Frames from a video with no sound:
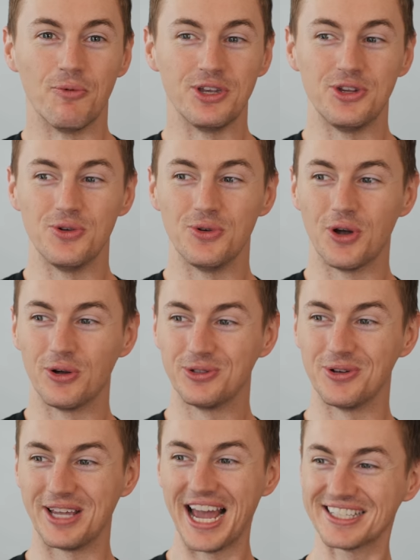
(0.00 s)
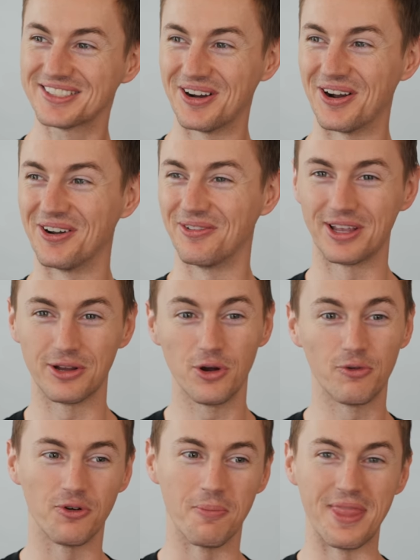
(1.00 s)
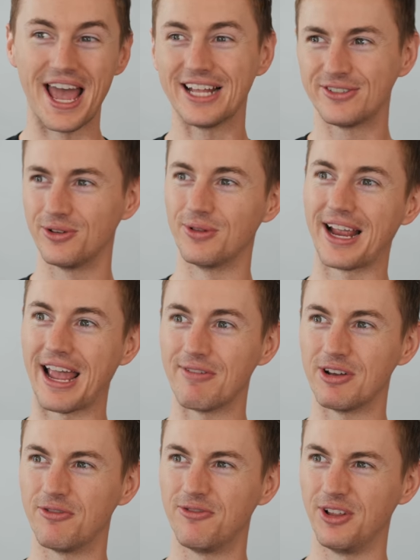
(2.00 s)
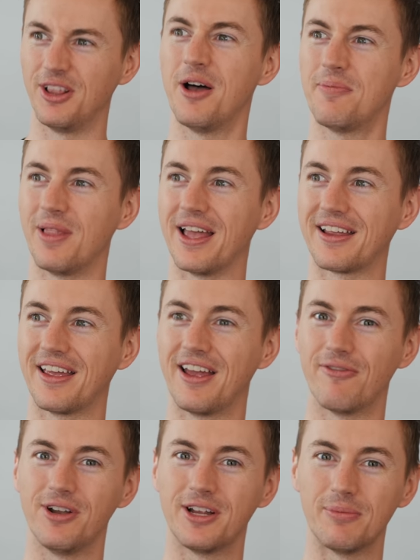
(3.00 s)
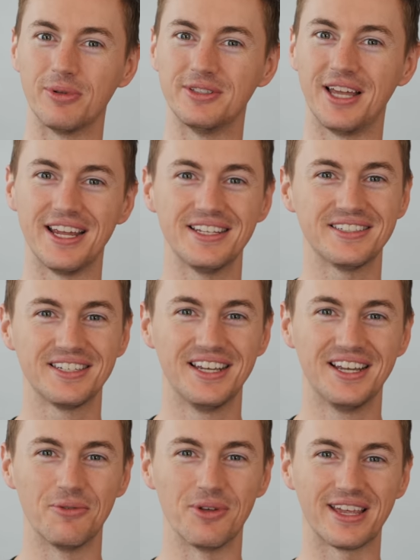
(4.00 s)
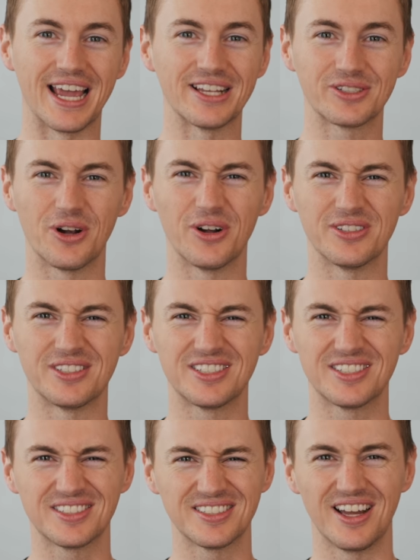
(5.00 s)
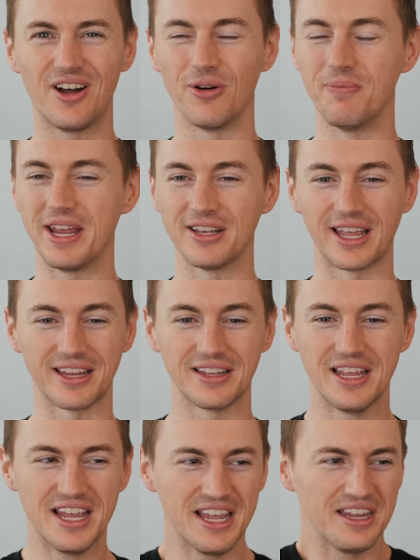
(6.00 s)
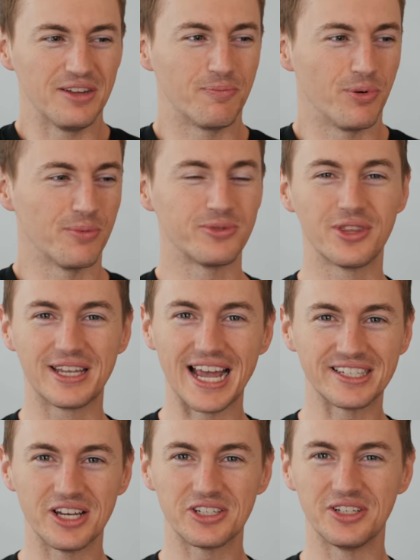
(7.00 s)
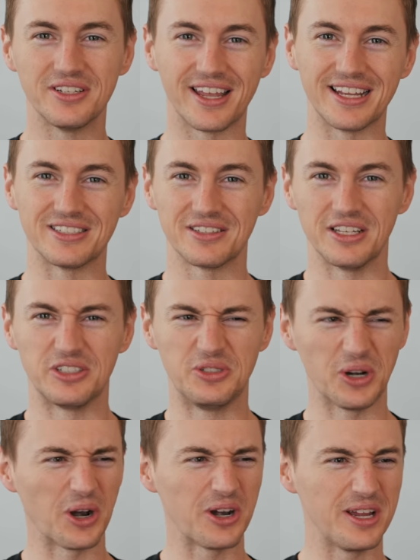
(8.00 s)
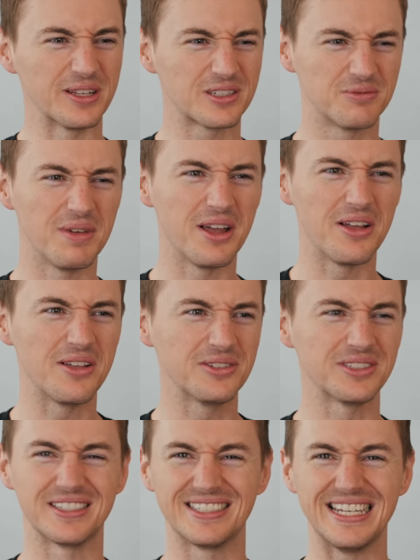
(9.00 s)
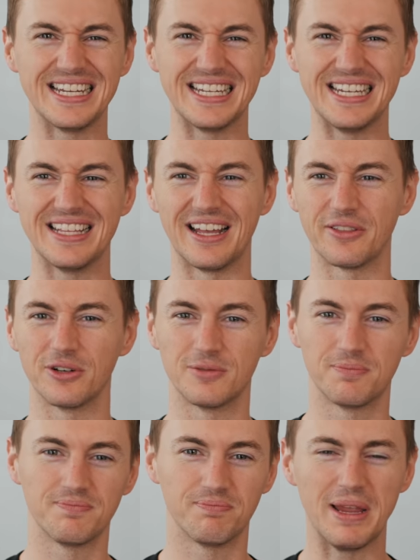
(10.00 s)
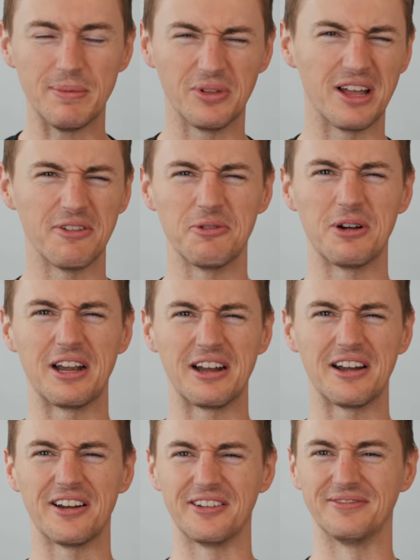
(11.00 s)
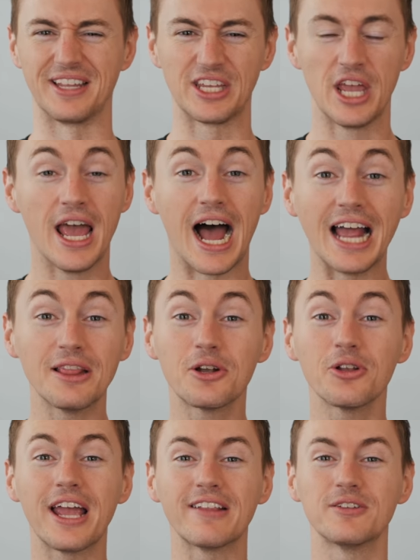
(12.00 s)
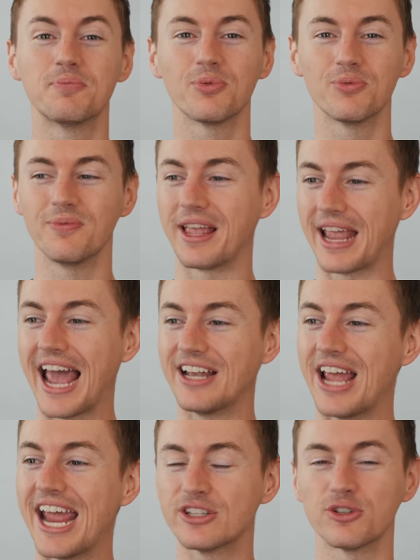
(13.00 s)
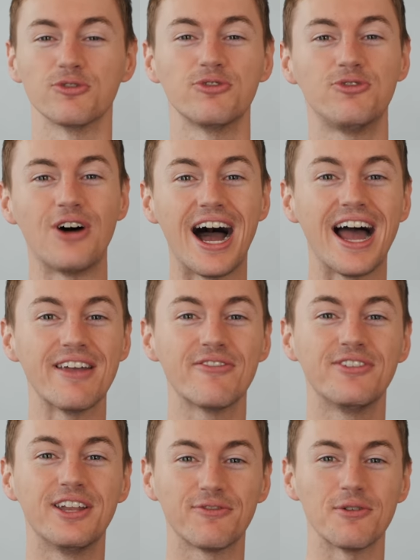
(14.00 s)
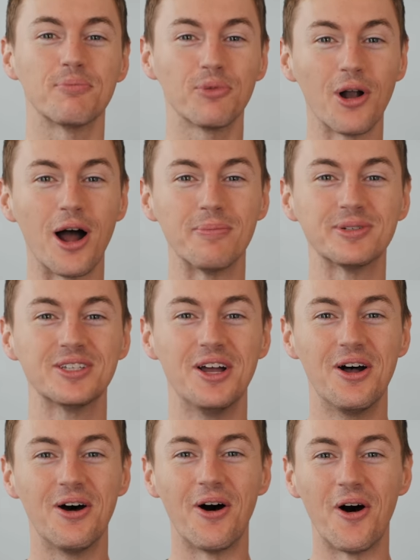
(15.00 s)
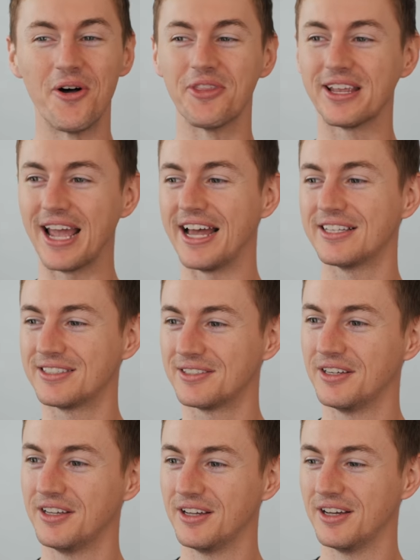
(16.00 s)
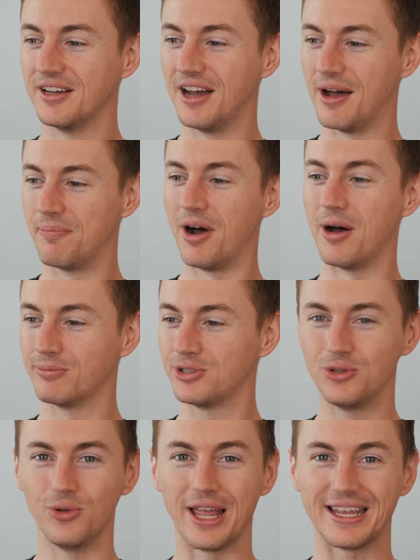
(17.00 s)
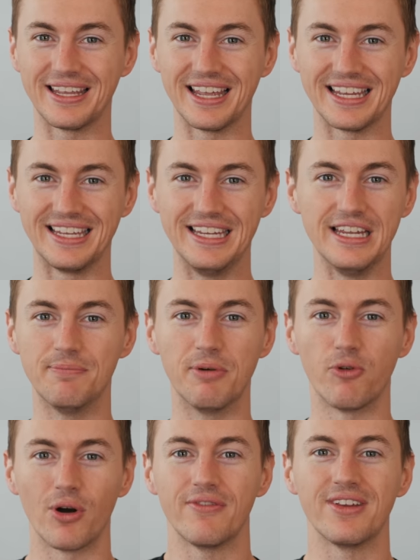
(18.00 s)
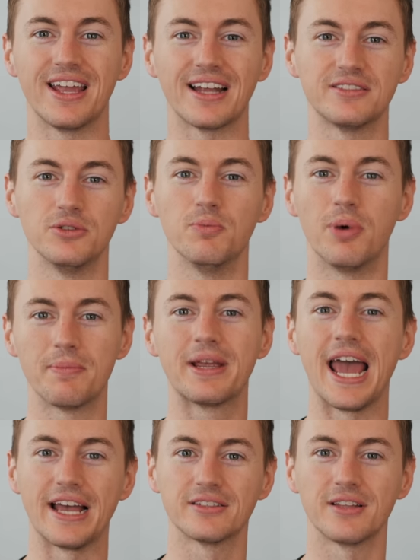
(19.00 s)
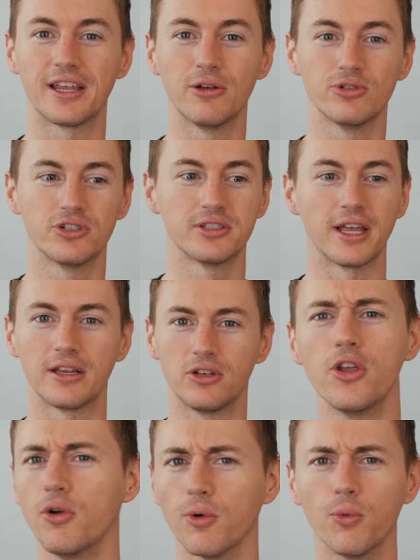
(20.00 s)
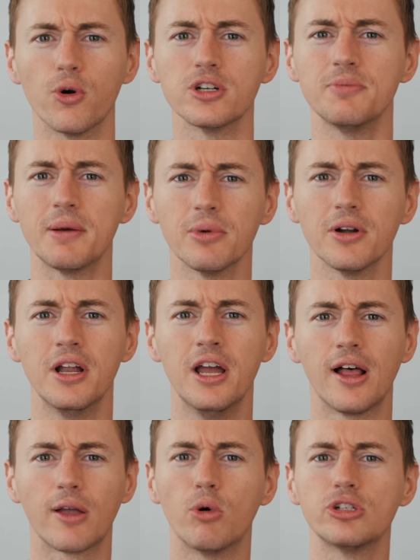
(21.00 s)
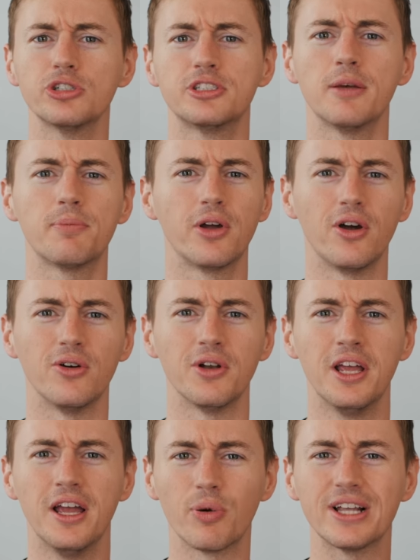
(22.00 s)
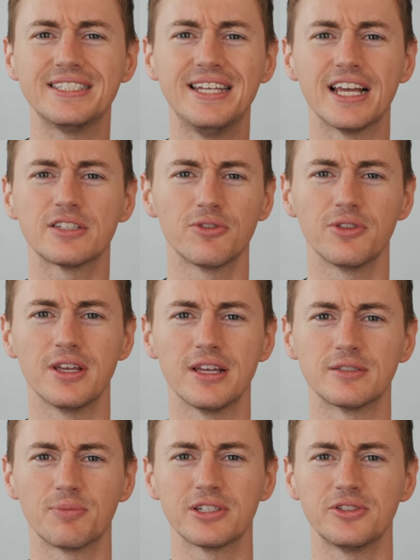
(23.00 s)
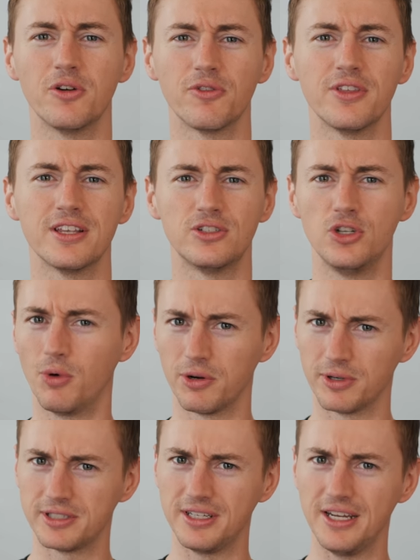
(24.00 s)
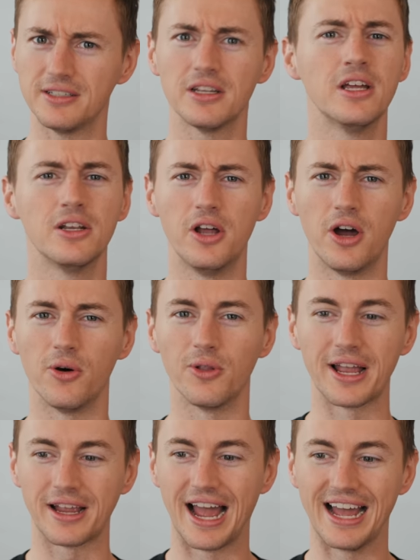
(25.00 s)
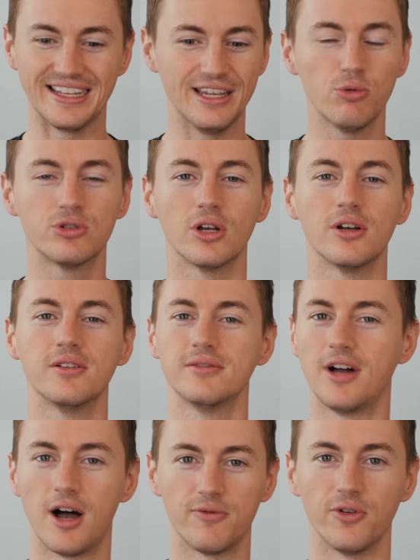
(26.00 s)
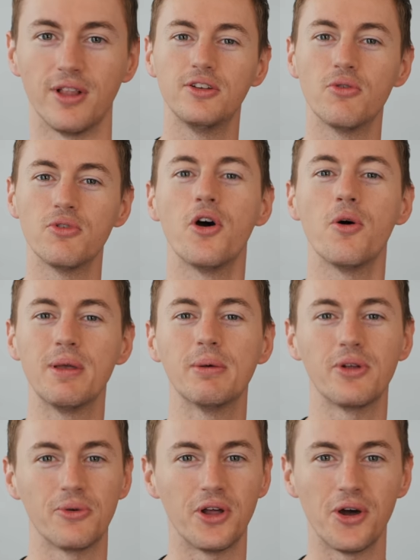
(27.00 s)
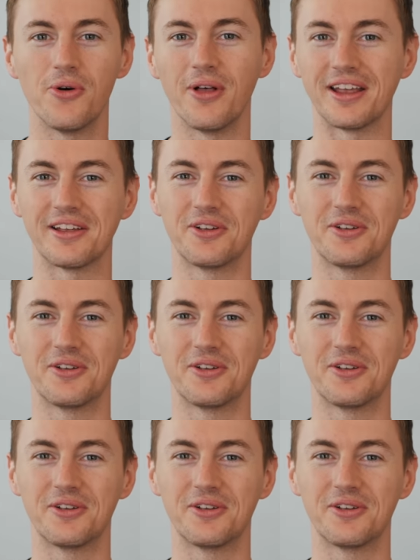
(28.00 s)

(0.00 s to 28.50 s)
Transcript: when you go to a gas car, like, you go from that to like having to fill up like every couple days with a gas gas car. It's, oh man, like, you pull up to the gas station, like, it's it's dirty, it smells, it's stinky, like, there's people everywhere, and like, I literally had to like had to answer five different prompts on the gas Uh, pump to like before I even got to pump gas. Like, it was just like, are you a rewards member? Like, what's your zip code? Press yes for this, press no for this. Do you want a receipt? No. Like, it was awful. You don't know, people don't know, like,